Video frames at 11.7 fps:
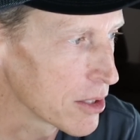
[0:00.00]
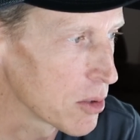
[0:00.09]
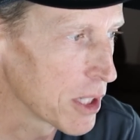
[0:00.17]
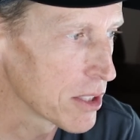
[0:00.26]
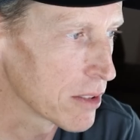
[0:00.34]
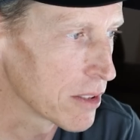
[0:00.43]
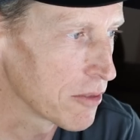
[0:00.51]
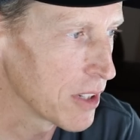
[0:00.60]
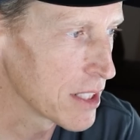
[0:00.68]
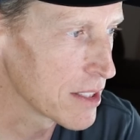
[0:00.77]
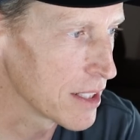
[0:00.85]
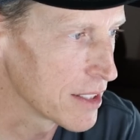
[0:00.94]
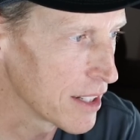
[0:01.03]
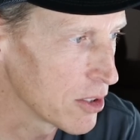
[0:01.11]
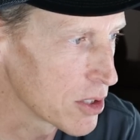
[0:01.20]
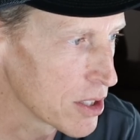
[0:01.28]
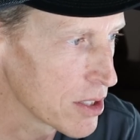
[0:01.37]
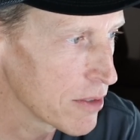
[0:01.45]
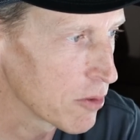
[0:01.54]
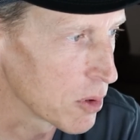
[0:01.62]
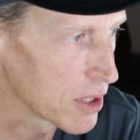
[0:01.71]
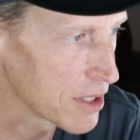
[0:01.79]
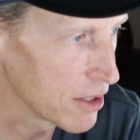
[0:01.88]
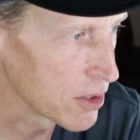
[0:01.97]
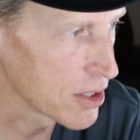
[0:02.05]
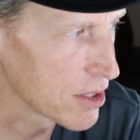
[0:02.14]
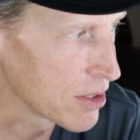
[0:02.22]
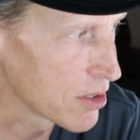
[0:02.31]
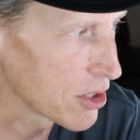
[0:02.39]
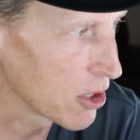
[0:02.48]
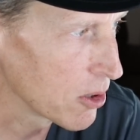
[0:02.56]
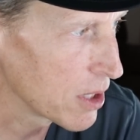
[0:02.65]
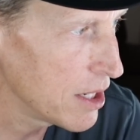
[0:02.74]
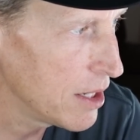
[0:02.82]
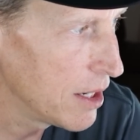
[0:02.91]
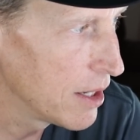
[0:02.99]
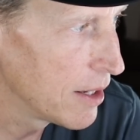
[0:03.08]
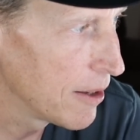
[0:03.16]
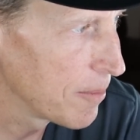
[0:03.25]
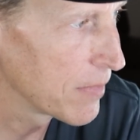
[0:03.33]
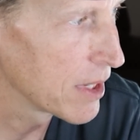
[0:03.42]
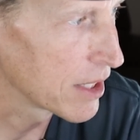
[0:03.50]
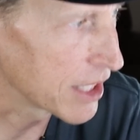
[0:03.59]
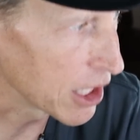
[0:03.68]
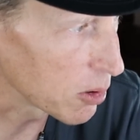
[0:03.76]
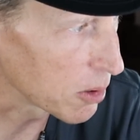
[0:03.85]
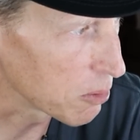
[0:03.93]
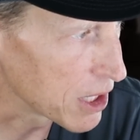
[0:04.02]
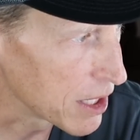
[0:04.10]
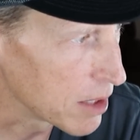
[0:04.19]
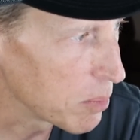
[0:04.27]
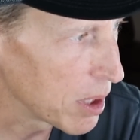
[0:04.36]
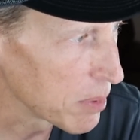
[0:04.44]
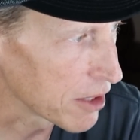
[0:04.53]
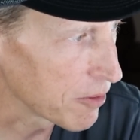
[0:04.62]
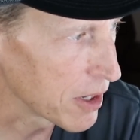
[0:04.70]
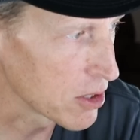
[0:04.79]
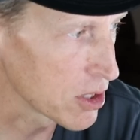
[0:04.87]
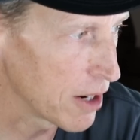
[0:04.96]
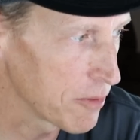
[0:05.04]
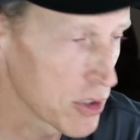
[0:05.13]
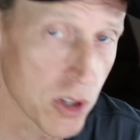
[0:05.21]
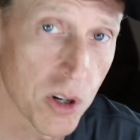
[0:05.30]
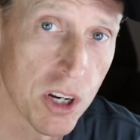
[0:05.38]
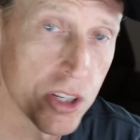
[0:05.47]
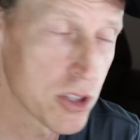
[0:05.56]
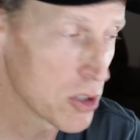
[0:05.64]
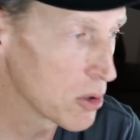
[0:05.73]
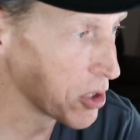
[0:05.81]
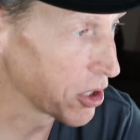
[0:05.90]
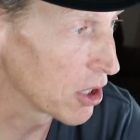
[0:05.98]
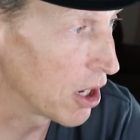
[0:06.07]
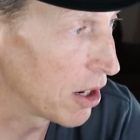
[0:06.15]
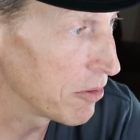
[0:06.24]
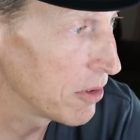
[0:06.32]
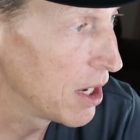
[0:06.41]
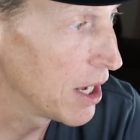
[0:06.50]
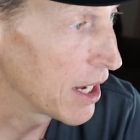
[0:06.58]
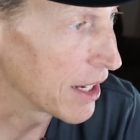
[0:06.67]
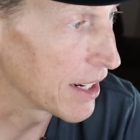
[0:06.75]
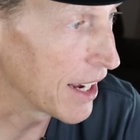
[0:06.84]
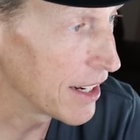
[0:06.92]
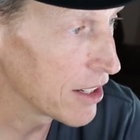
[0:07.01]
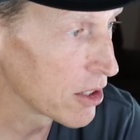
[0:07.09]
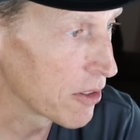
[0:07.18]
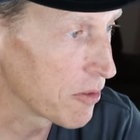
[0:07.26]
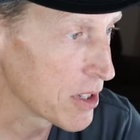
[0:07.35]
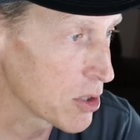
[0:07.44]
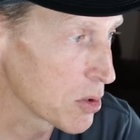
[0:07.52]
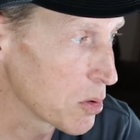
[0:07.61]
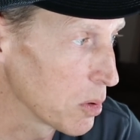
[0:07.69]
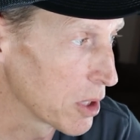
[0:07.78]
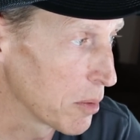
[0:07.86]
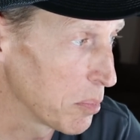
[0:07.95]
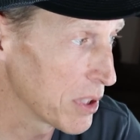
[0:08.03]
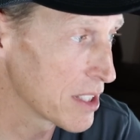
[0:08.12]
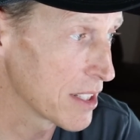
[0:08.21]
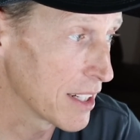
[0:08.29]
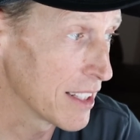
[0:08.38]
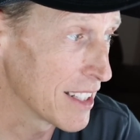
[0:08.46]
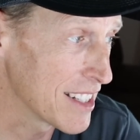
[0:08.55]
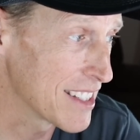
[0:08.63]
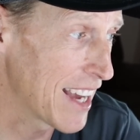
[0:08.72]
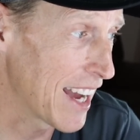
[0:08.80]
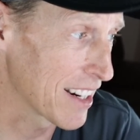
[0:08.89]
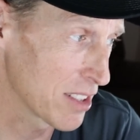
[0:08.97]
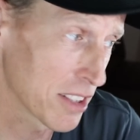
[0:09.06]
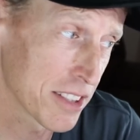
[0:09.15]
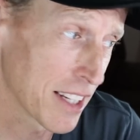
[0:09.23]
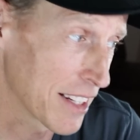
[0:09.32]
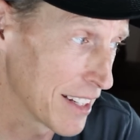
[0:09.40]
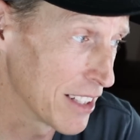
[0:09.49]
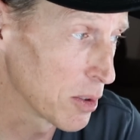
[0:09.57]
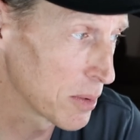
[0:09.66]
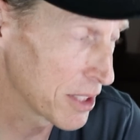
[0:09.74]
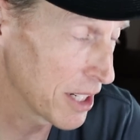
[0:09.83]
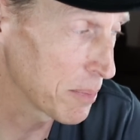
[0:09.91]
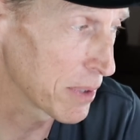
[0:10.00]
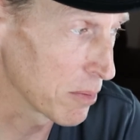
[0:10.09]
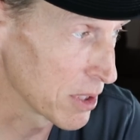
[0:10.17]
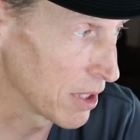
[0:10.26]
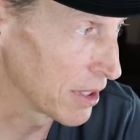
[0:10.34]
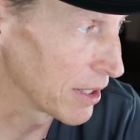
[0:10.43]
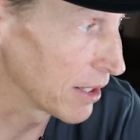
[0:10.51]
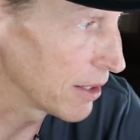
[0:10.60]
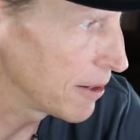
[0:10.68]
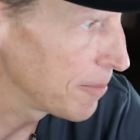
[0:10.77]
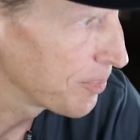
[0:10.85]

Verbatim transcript: the Director of Defense Intelligence for Intelligence and Security, Gary Reed, Public Affairs Officer Susan Goff, and any other officials who were complicit in these acts. Looks like Neil Tipton was on there.